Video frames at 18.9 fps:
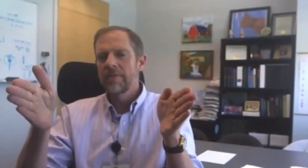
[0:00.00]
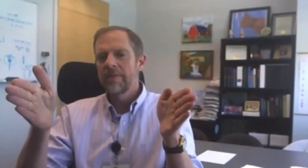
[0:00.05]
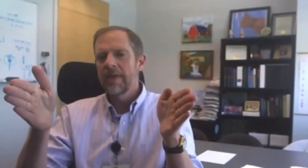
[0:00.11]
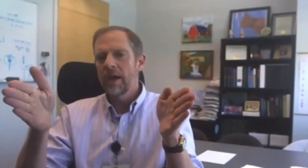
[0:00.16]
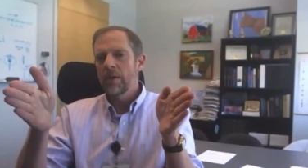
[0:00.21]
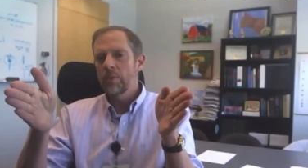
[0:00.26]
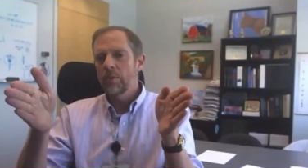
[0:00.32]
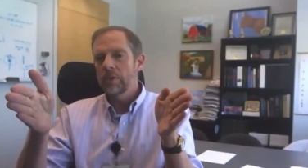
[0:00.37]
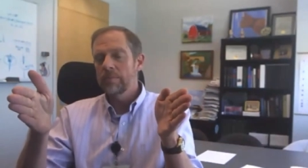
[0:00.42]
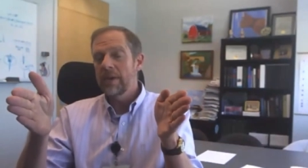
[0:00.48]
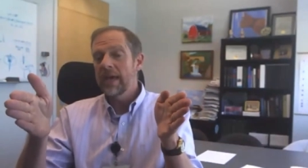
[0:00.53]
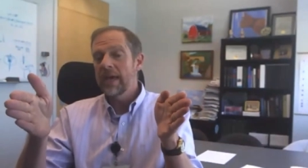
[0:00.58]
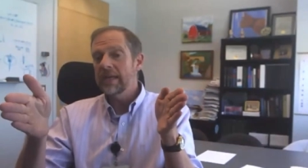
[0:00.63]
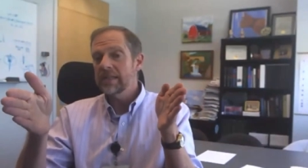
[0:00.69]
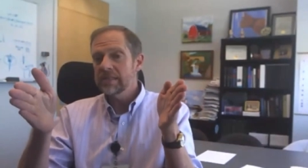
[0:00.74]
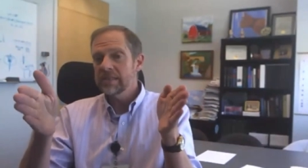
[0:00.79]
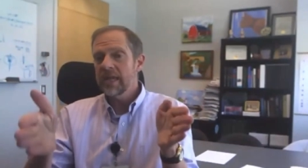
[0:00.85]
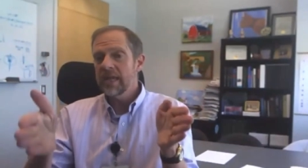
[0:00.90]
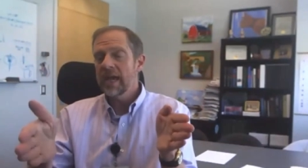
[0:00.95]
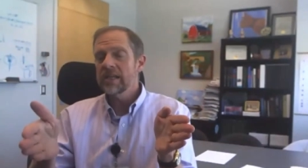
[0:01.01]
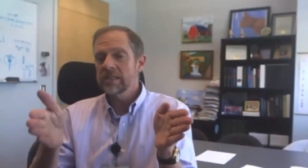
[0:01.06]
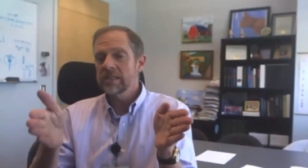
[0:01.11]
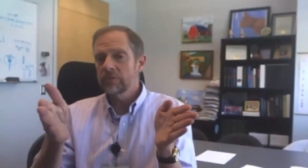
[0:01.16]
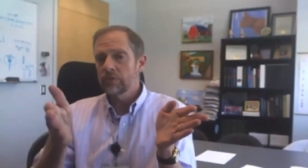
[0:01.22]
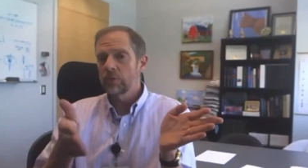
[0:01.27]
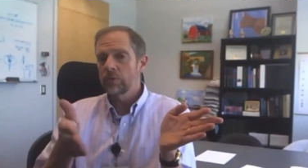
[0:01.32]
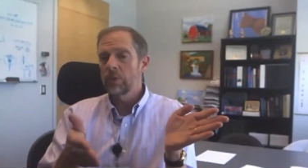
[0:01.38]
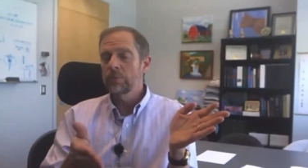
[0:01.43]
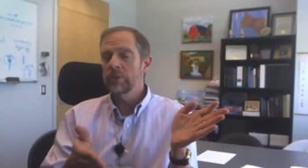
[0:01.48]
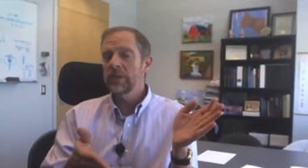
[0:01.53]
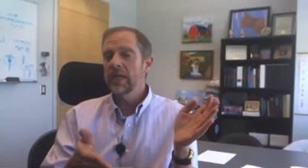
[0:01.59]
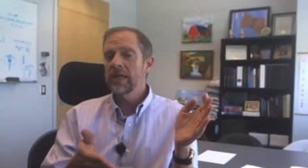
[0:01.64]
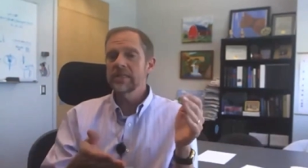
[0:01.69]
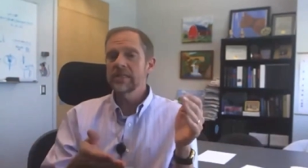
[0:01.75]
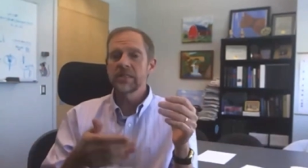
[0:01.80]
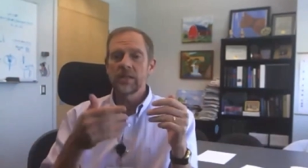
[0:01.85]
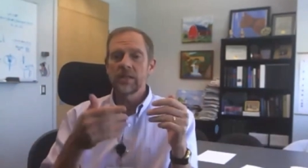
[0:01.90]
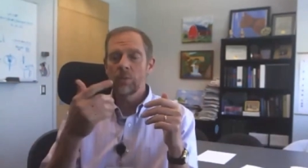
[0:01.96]
that would make sense for
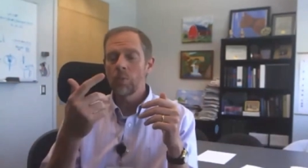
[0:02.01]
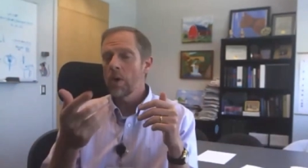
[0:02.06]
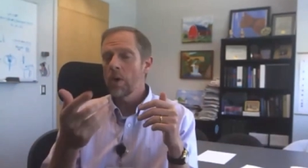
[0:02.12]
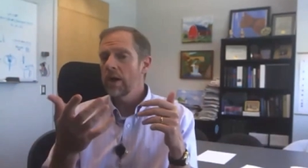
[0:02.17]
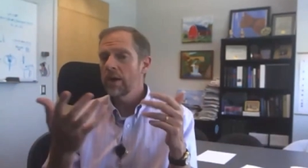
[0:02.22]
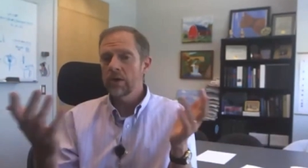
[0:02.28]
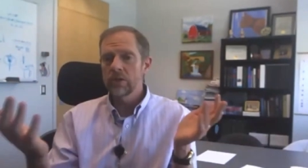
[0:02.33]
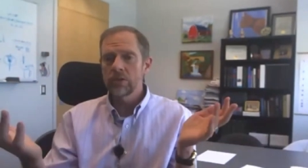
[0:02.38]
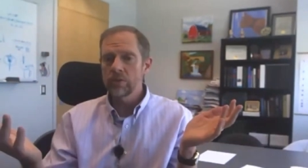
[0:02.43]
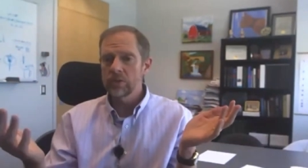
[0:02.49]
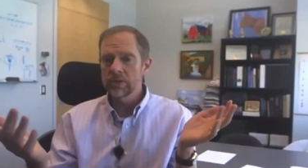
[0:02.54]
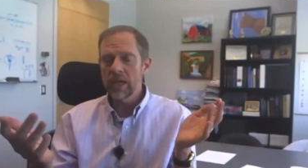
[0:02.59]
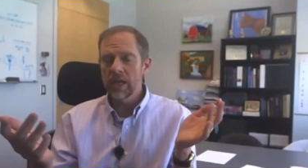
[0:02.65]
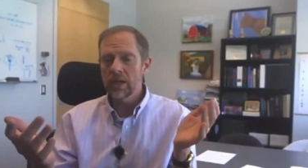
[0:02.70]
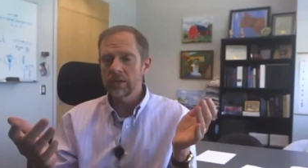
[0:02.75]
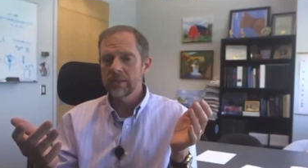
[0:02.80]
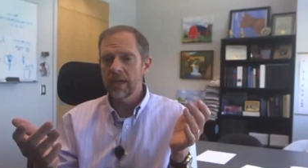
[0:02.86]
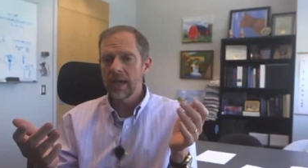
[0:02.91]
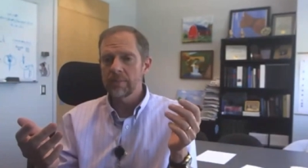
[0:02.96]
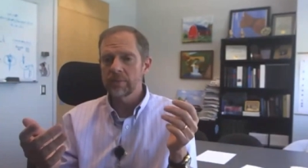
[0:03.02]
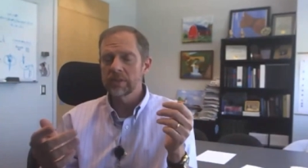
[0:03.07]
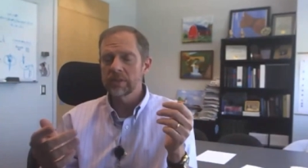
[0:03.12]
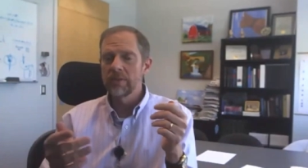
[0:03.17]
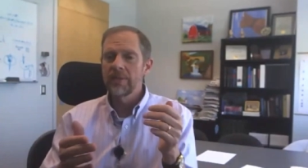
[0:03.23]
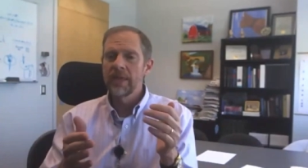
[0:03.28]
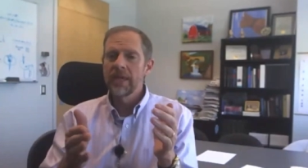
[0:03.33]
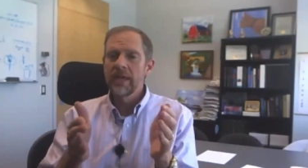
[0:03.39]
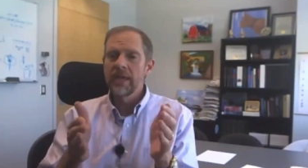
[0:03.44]
replacing one or two cell types.